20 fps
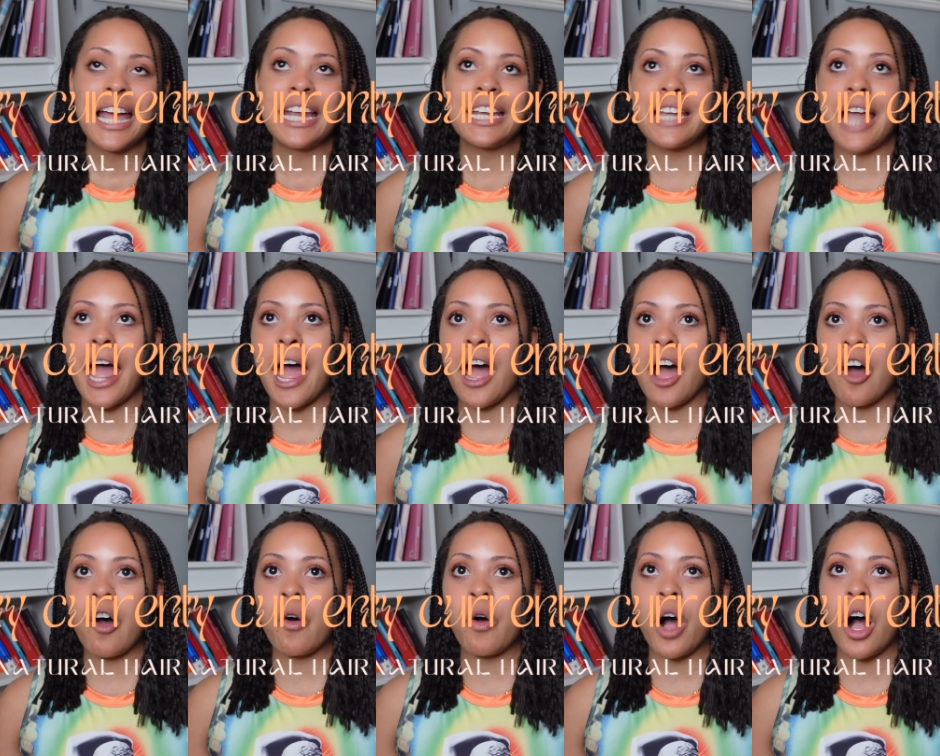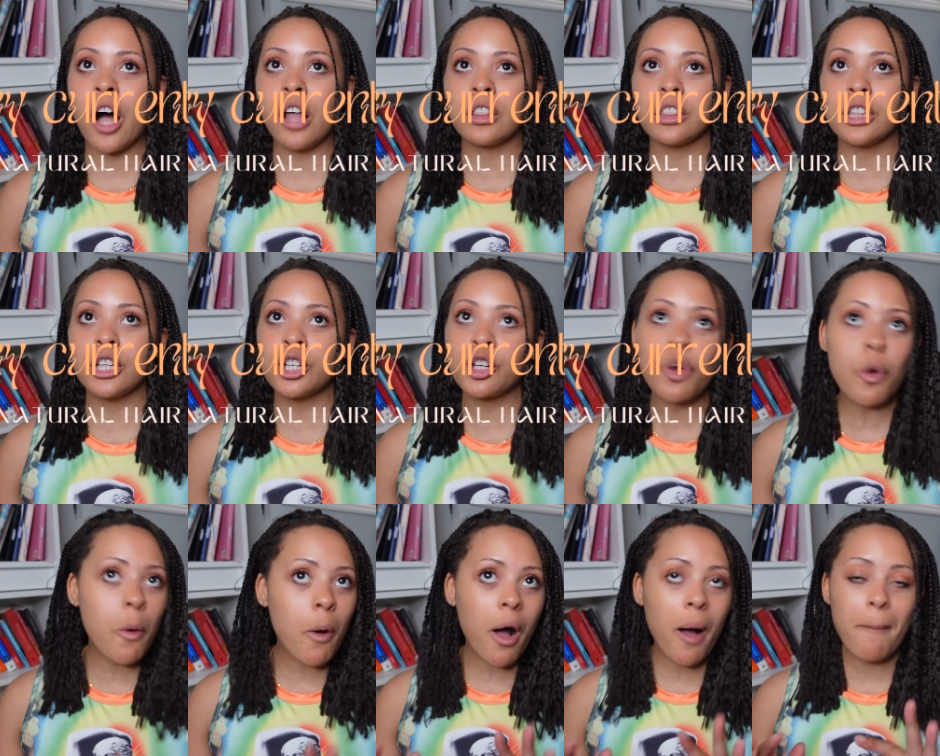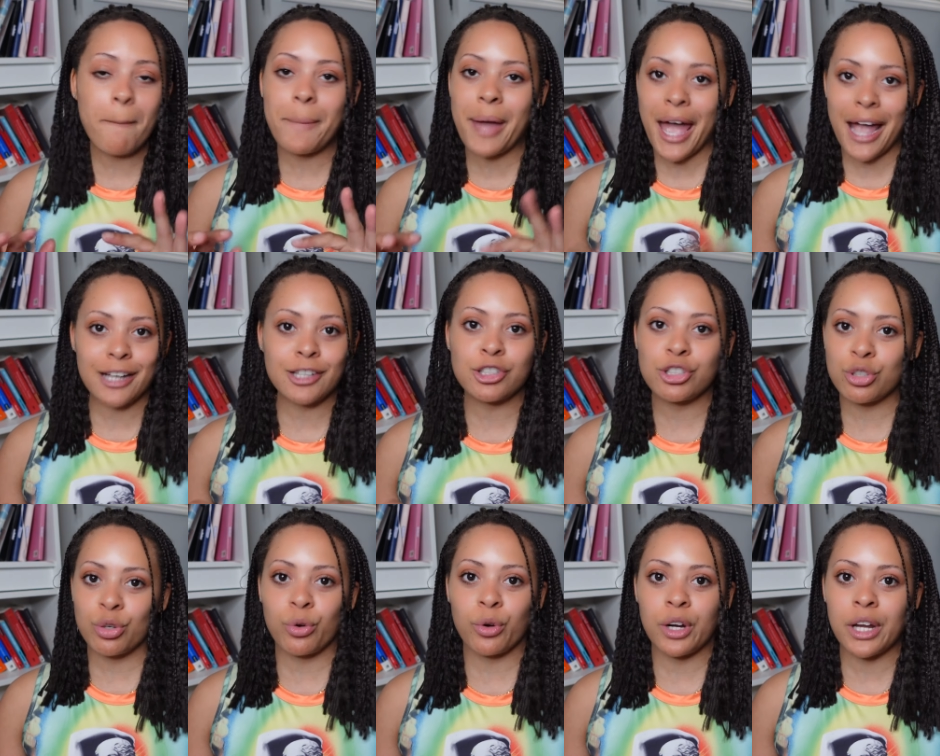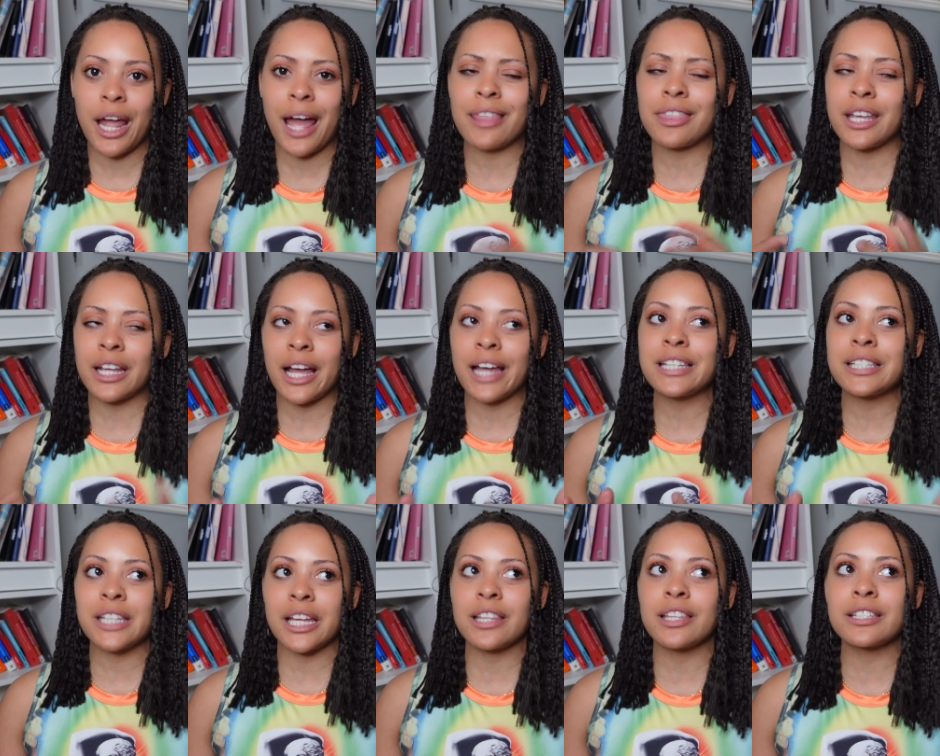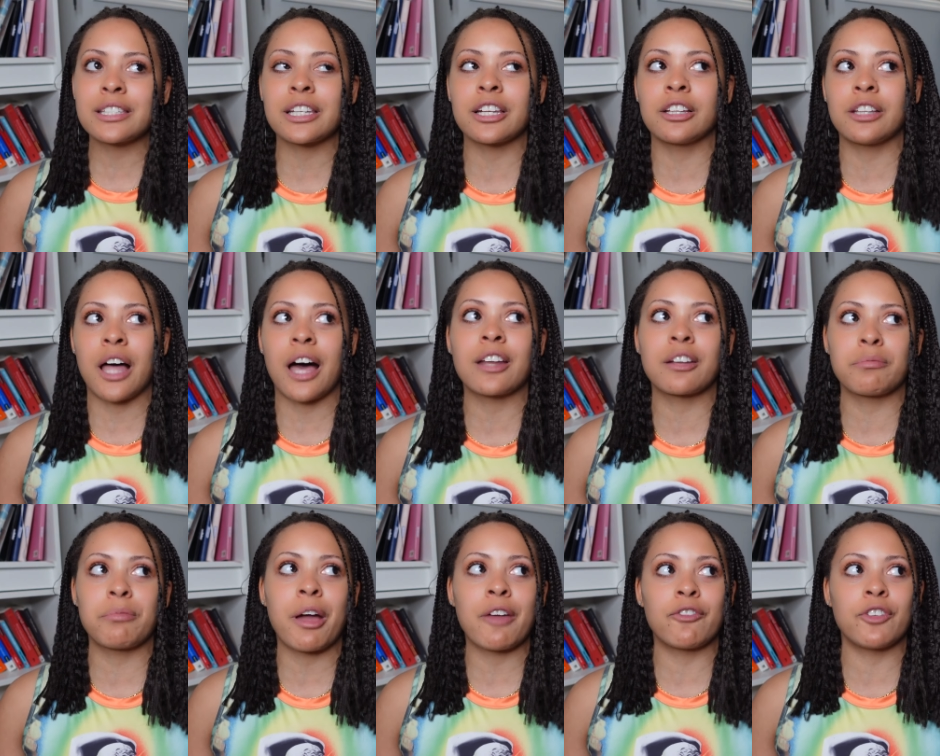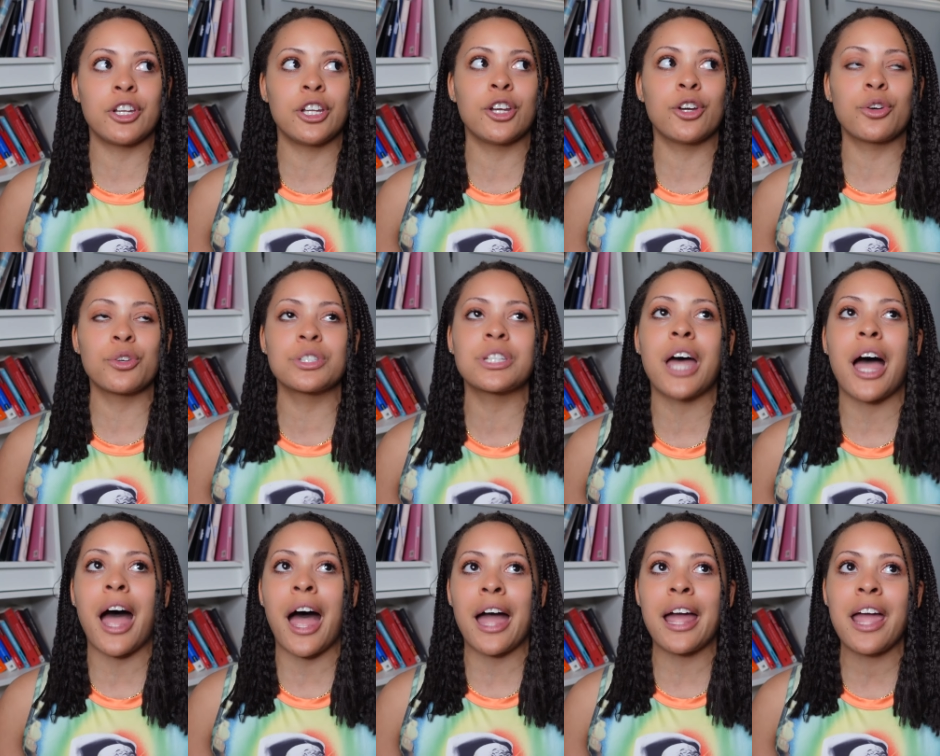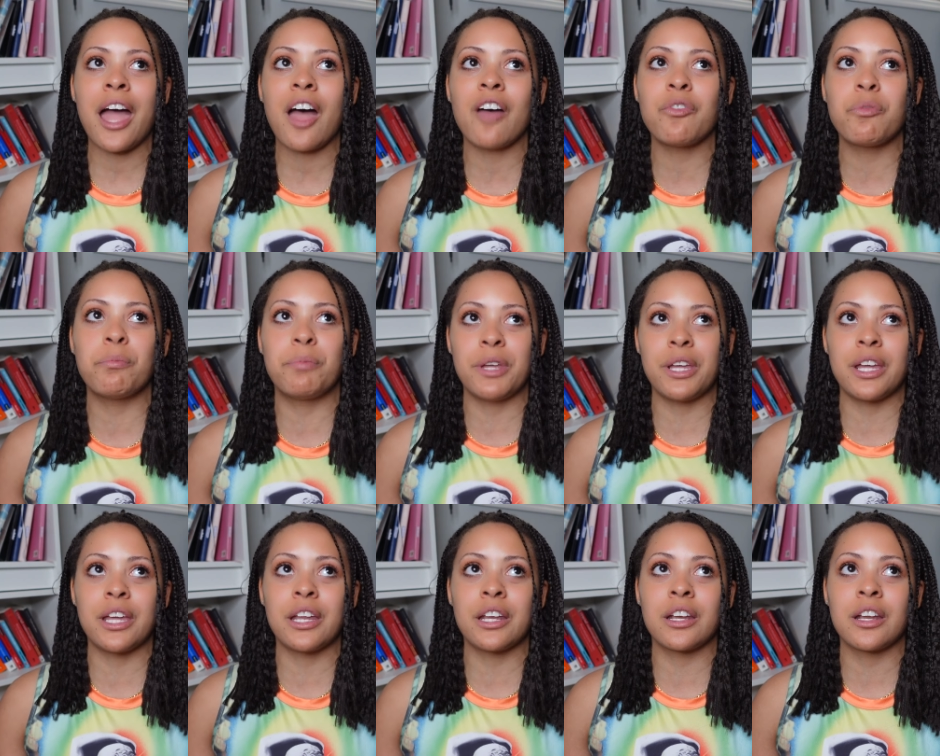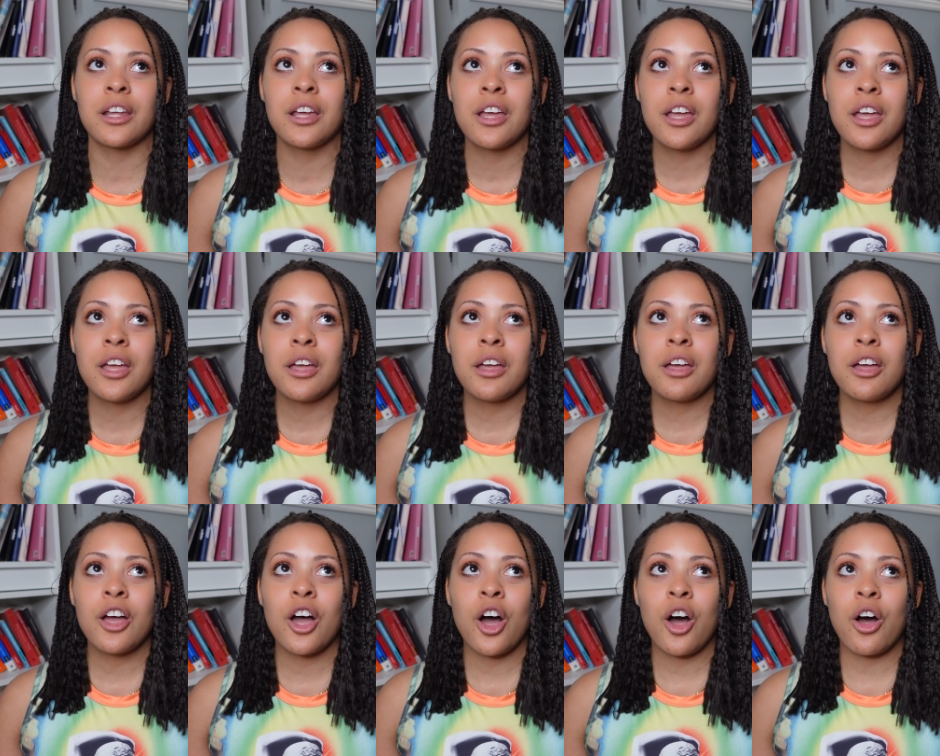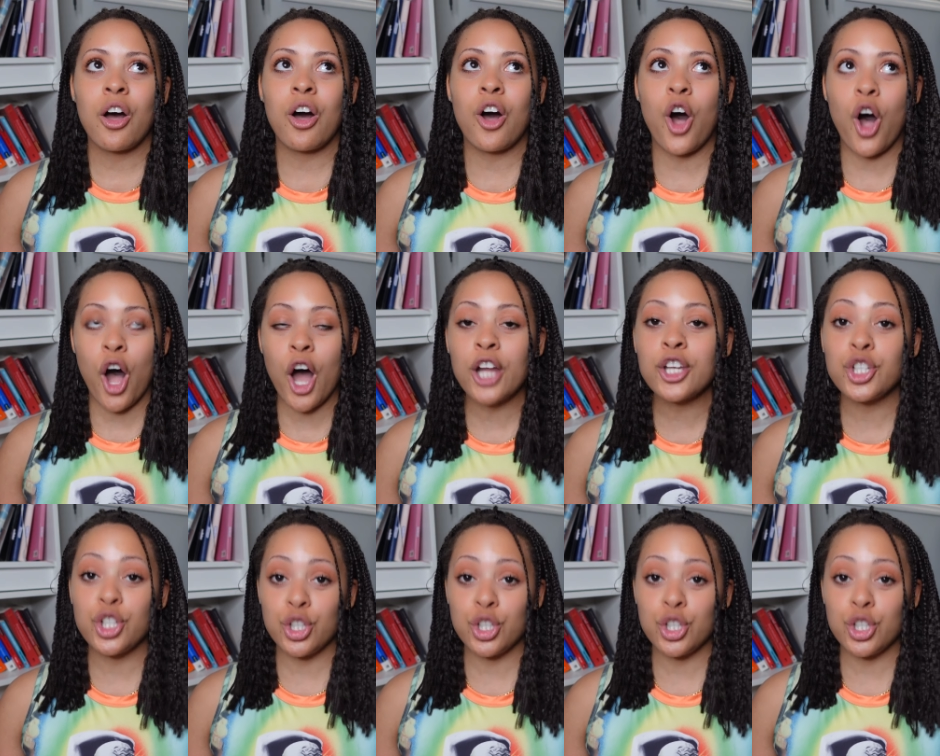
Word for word: Now, a little backstory. I think I say this in a lot of my videos. I have been on